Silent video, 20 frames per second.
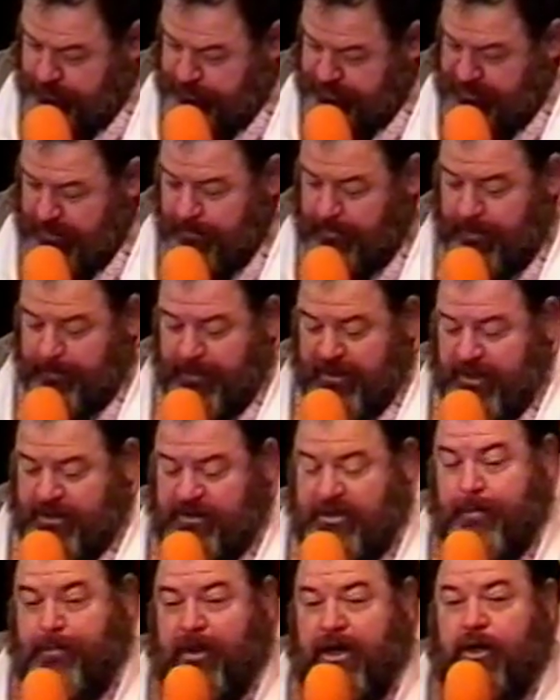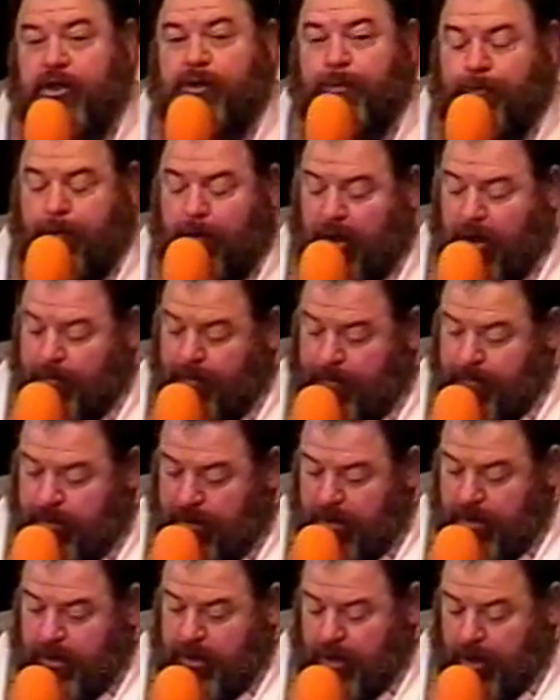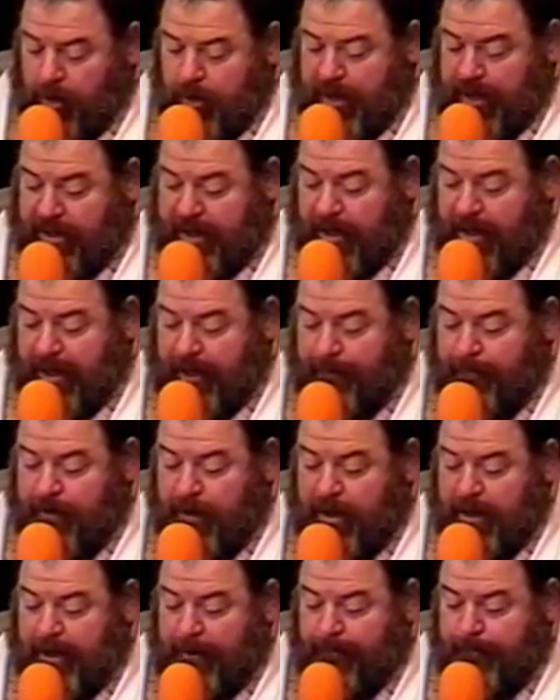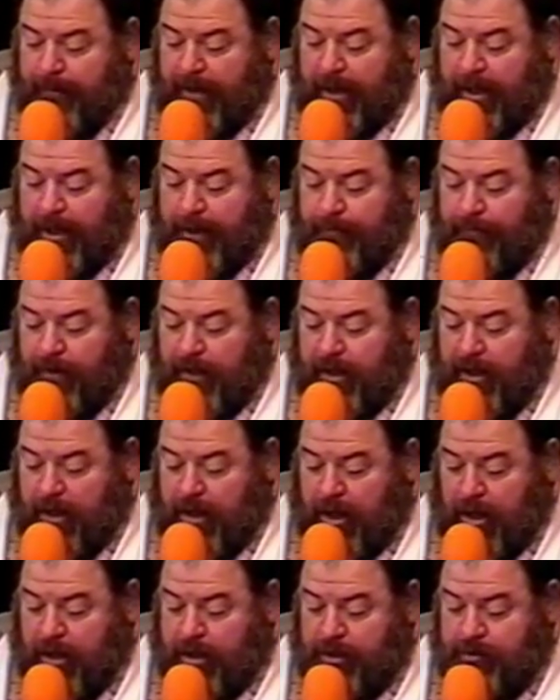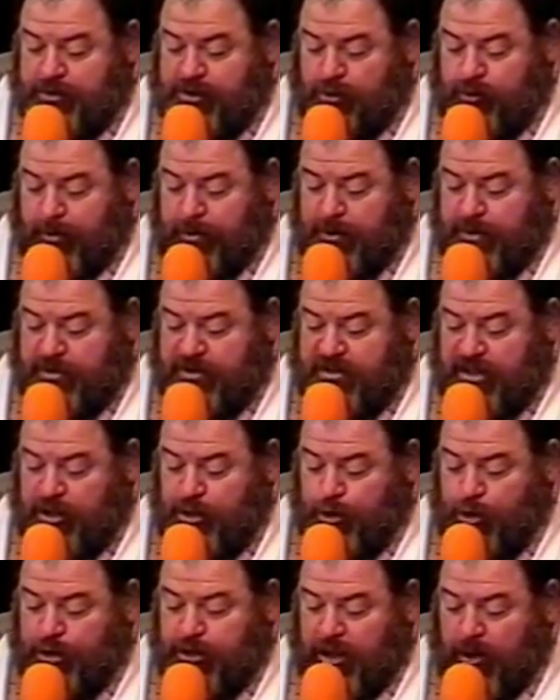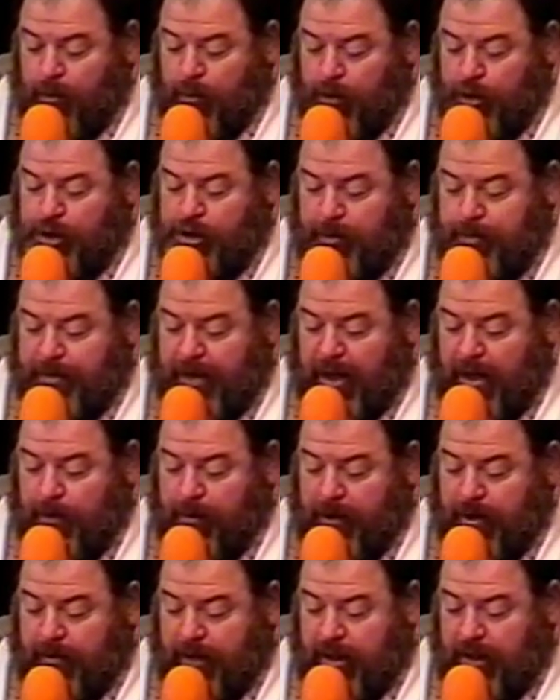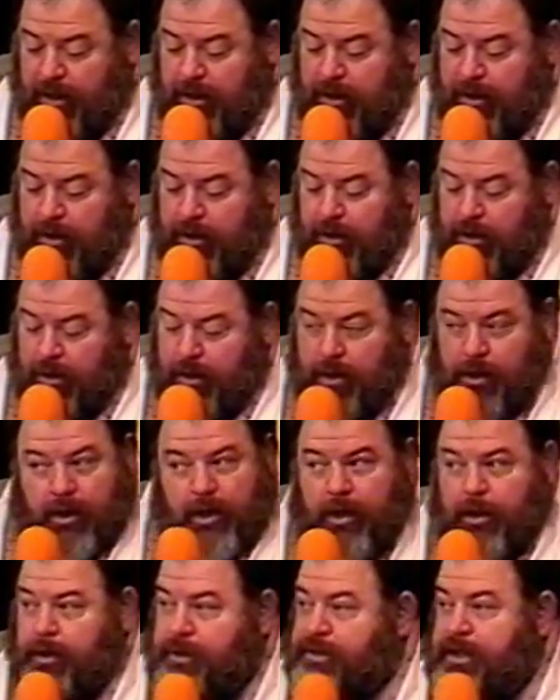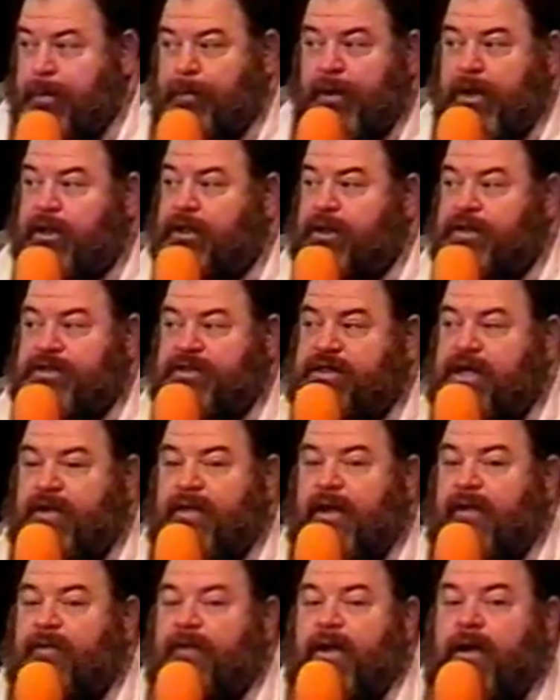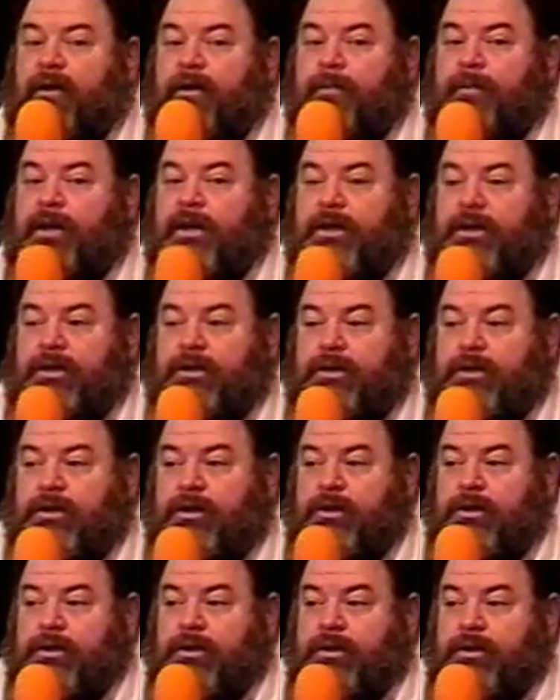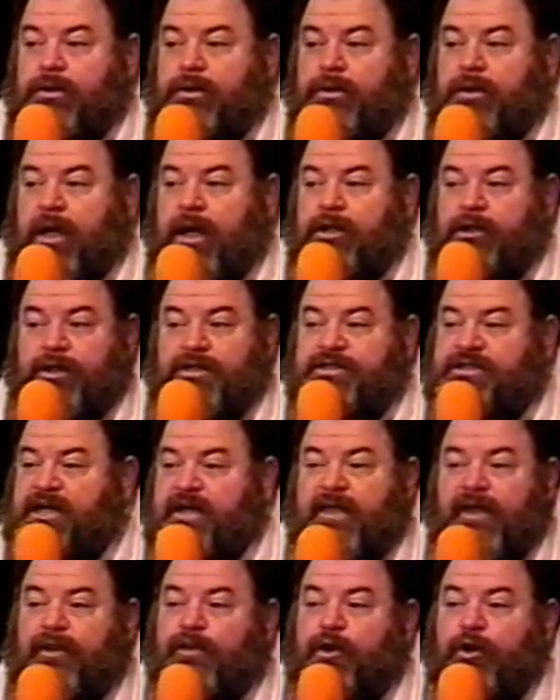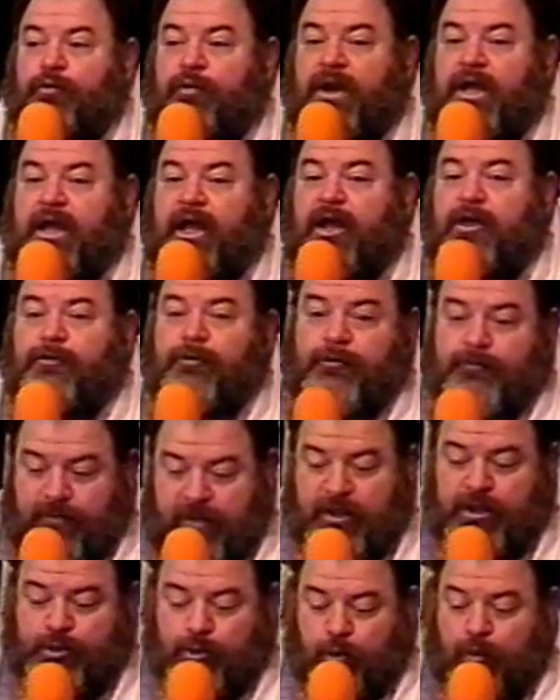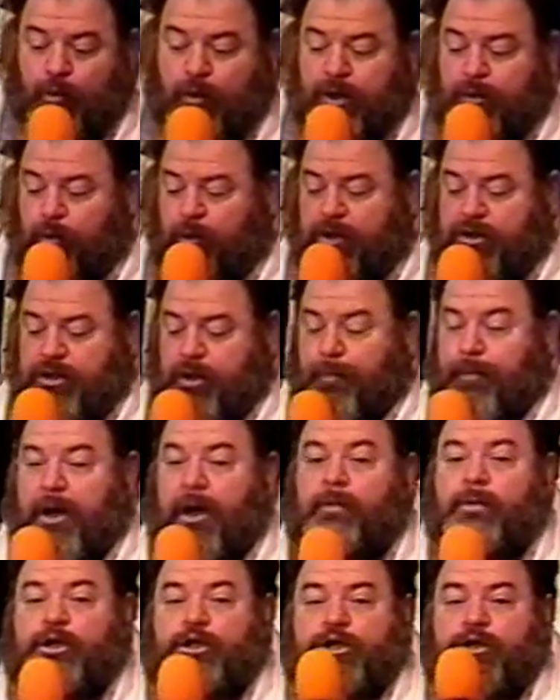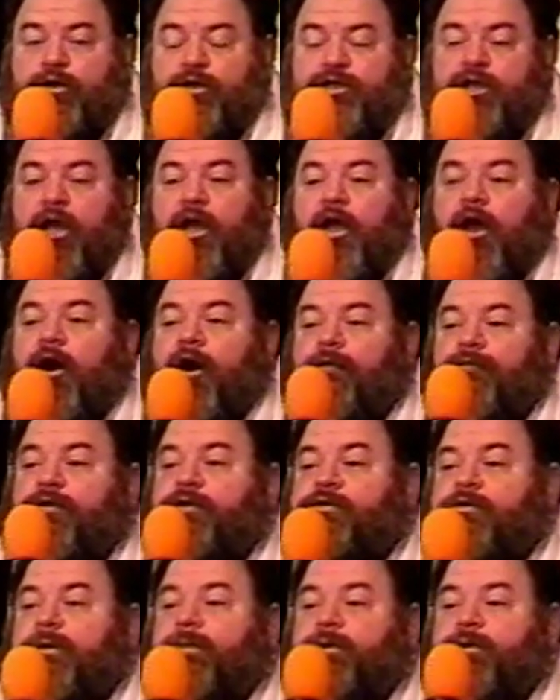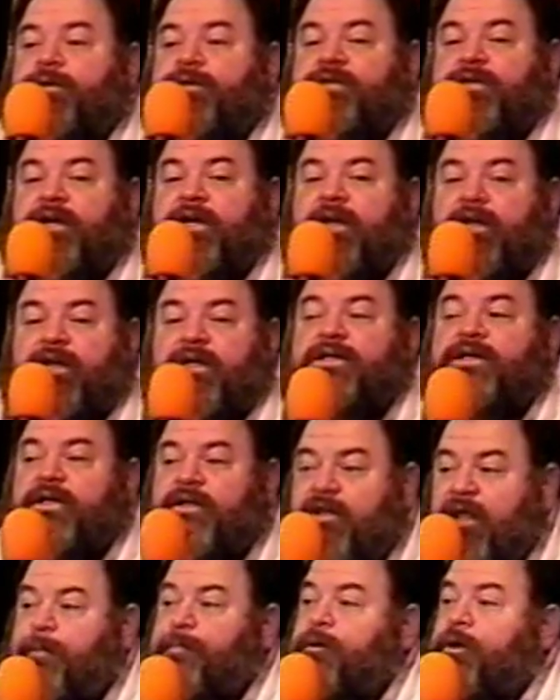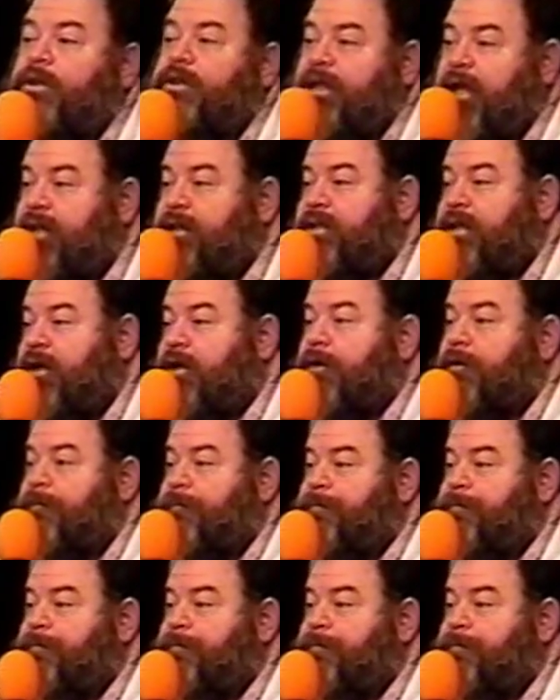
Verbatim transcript: See, but because see, here's a problem. Okay, now in the in the in the uh, scriptures it says you shall worship Yahweh, right? See, but it doesn't say that in the Aramaic. It doesn't say that in the Greek either. And so what, what the publishers of the scriptures did is they put that there.